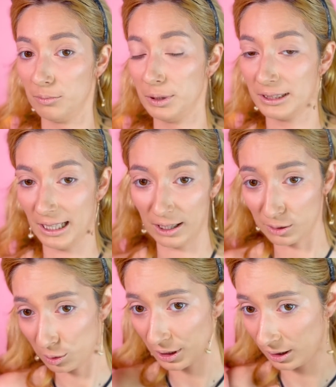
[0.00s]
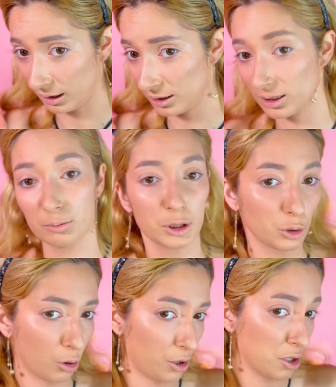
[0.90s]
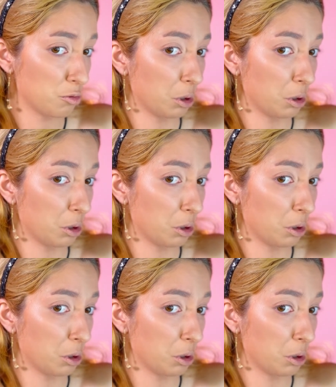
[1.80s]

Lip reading: bit like looking a little bit orange,